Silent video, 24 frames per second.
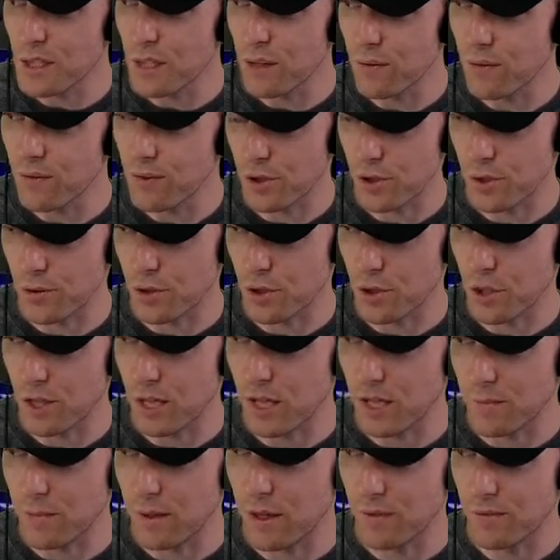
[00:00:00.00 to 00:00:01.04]
the official
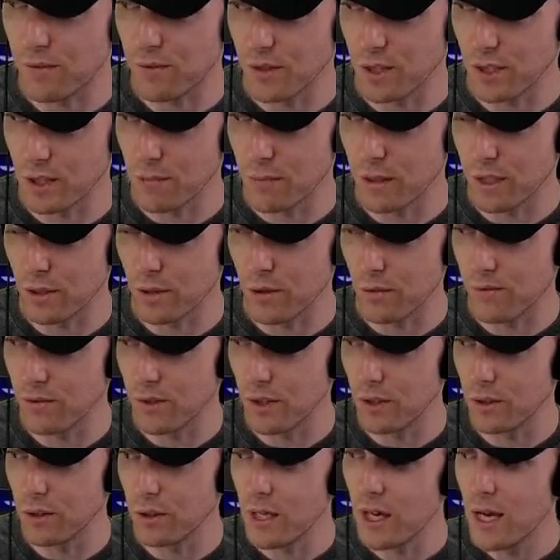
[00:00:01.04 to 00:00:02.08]
shock mount for this
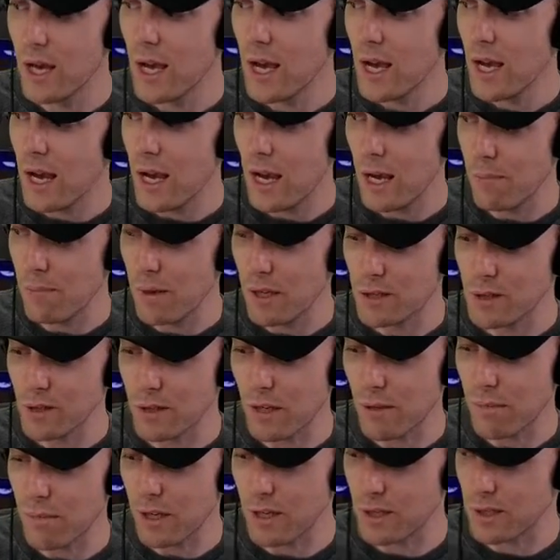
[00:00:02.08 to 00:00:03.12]
microphone. And
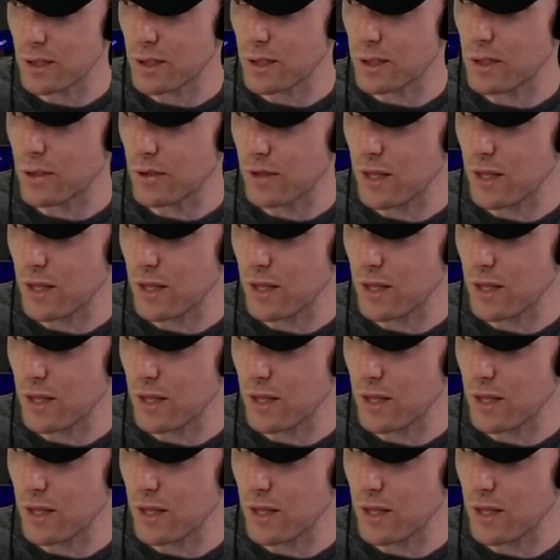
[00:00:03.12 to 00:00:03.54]
basically it makes it